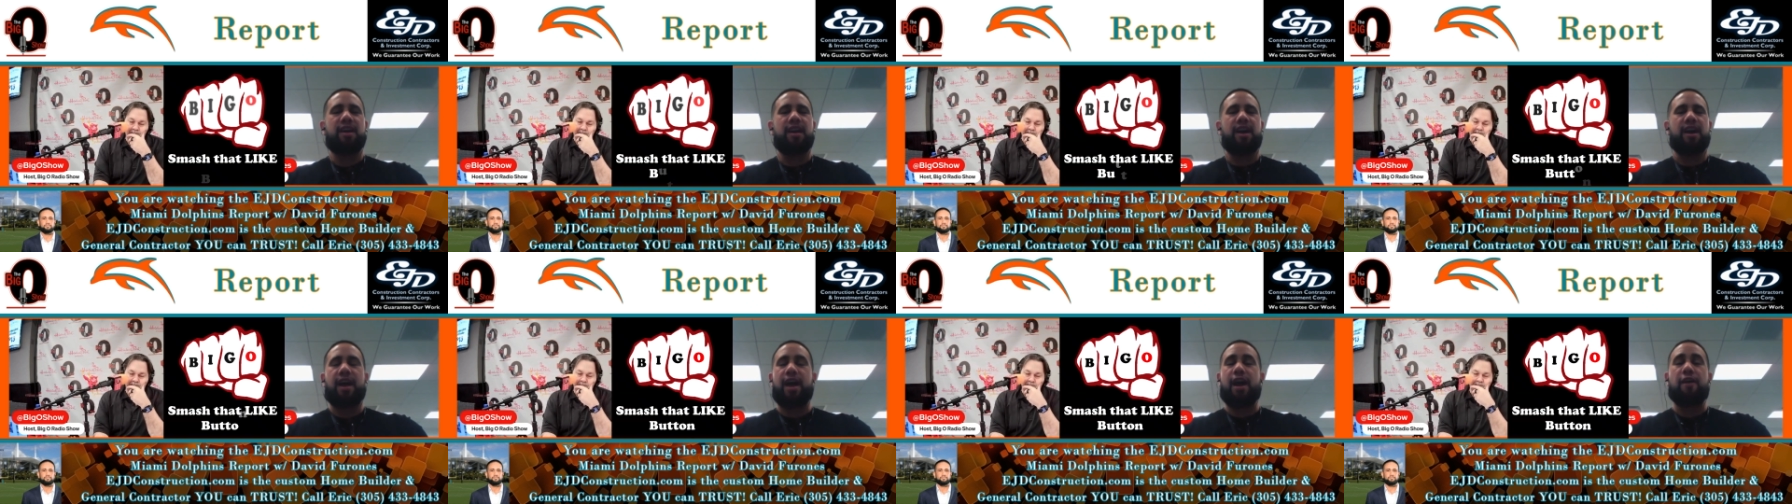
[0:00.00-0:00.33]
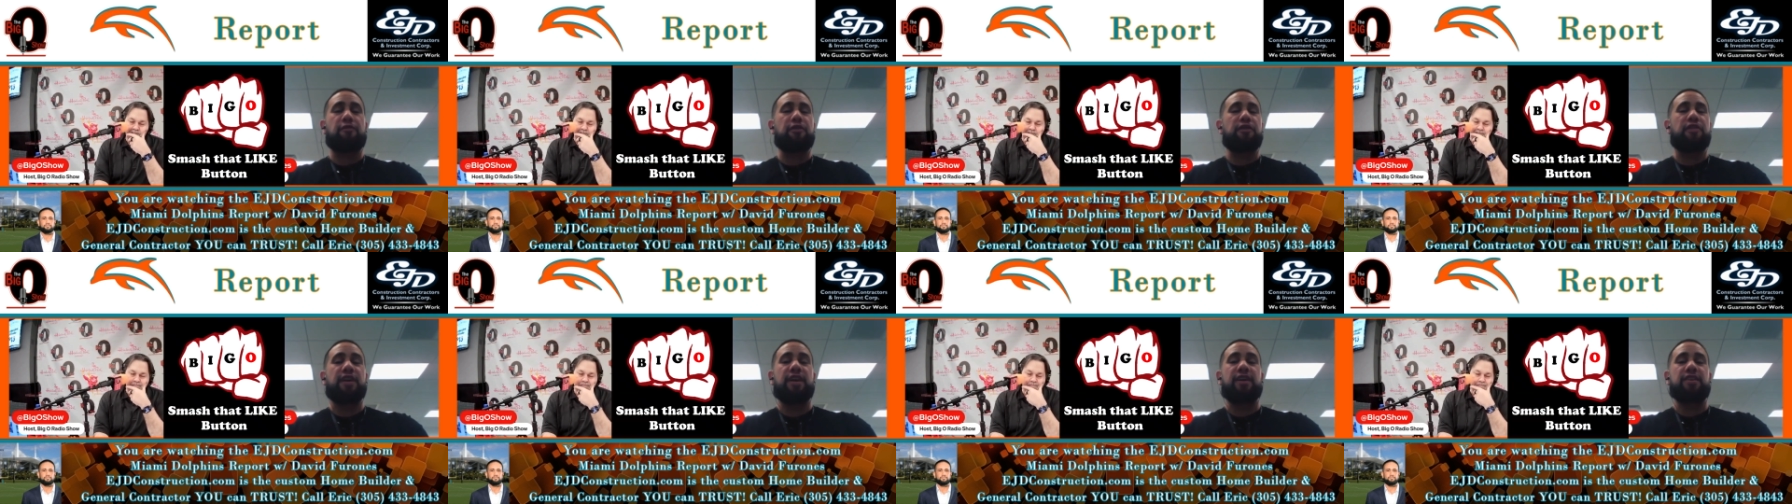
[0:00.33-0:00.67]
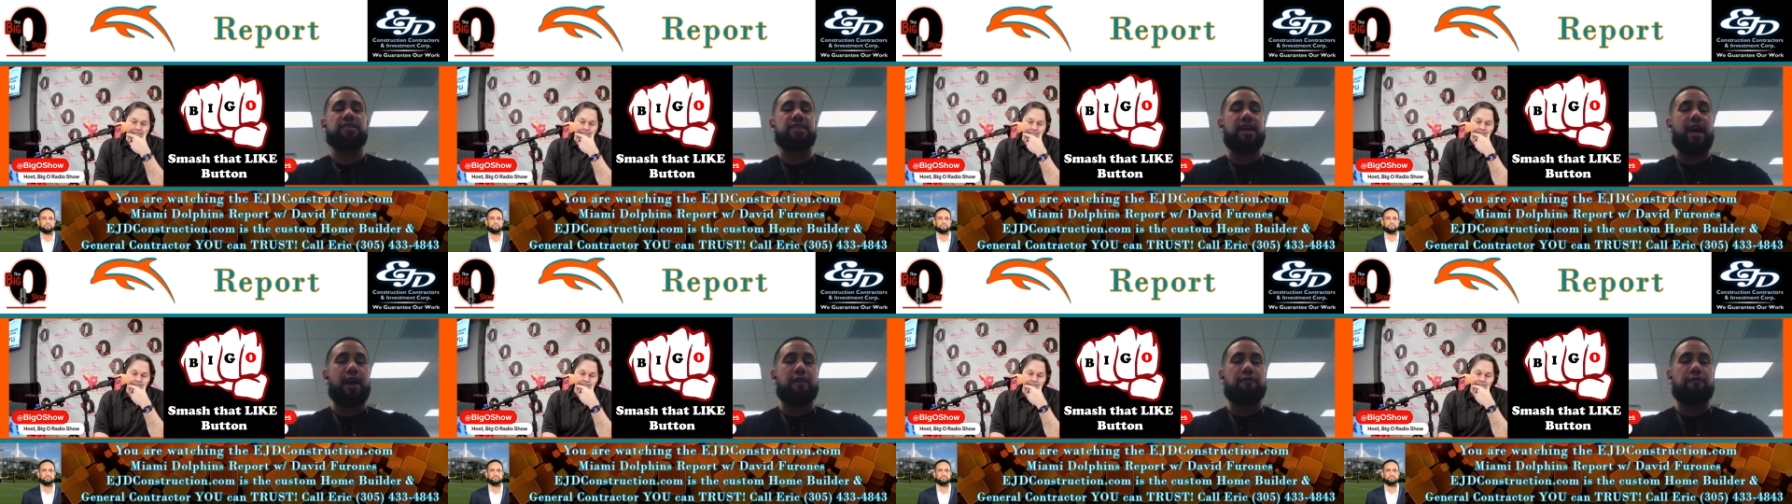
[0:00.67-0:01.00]
uh, everything
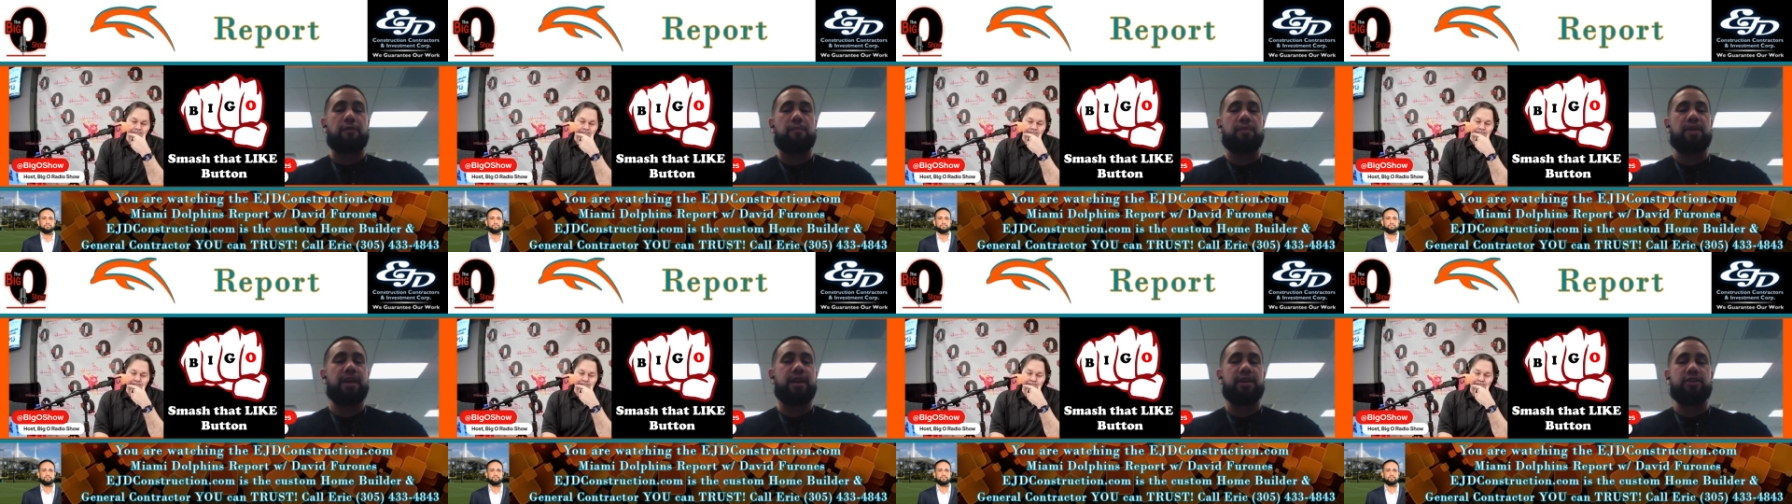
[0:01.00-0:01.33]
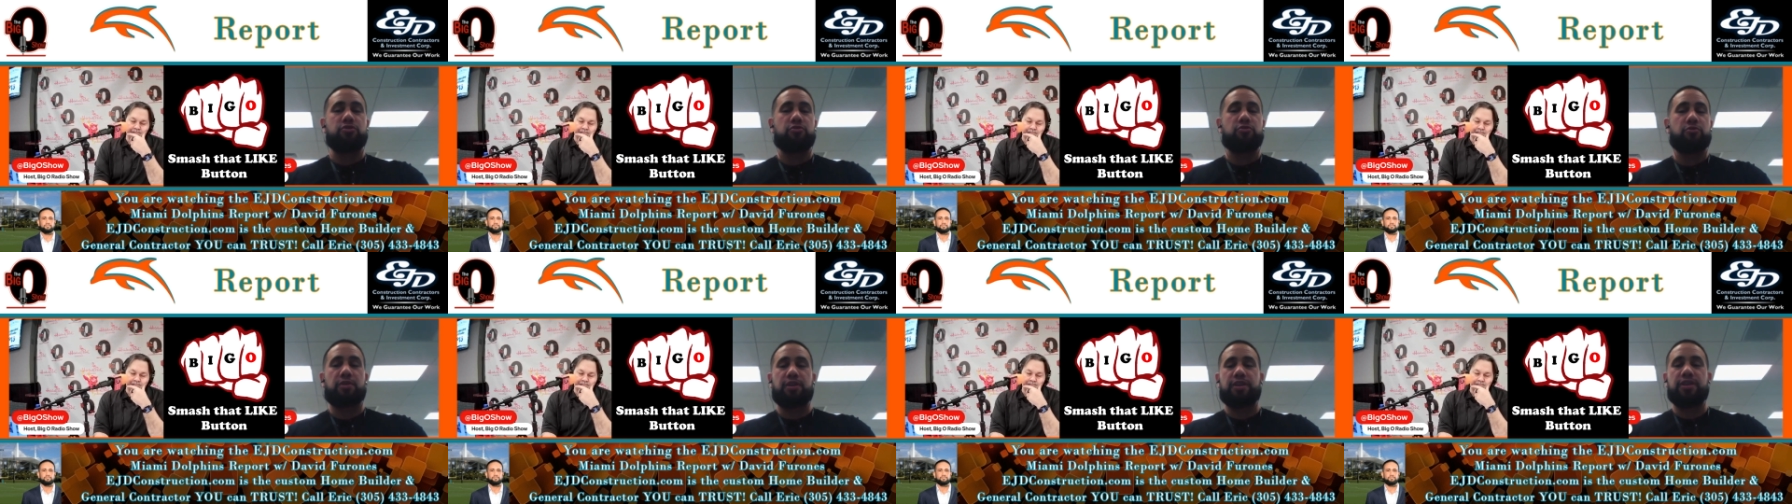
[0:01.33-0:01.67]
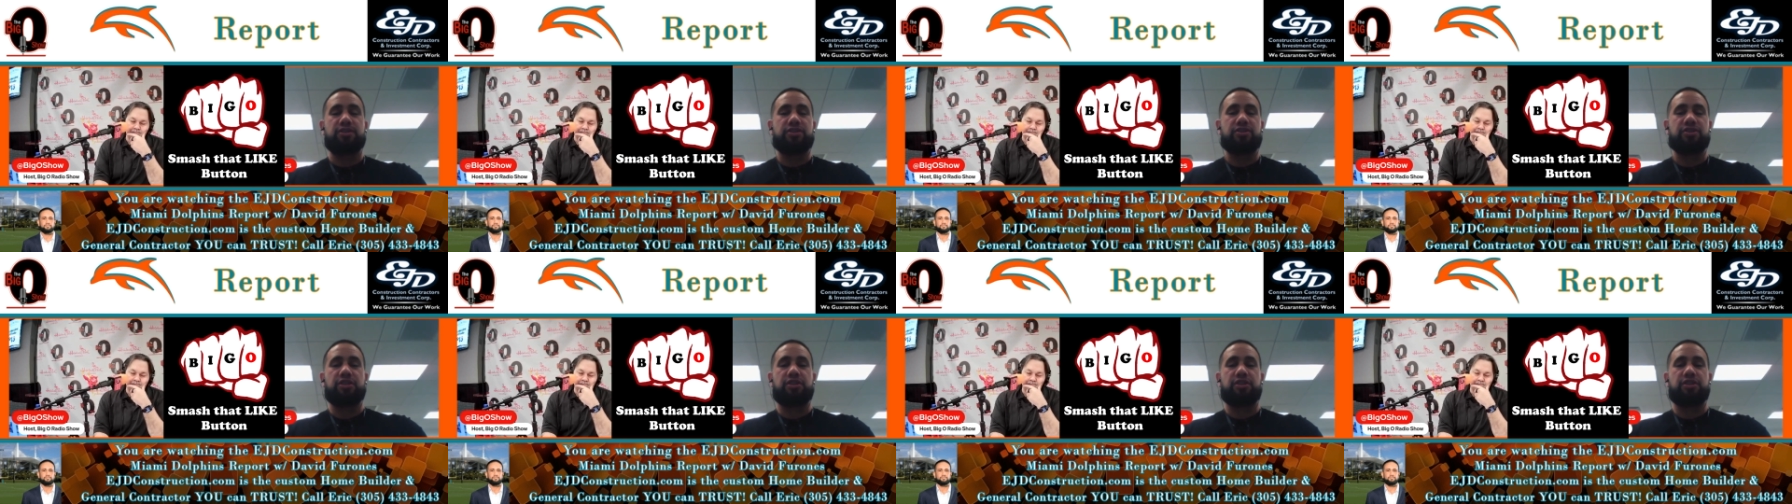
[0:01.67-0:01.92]
aside from the injuries,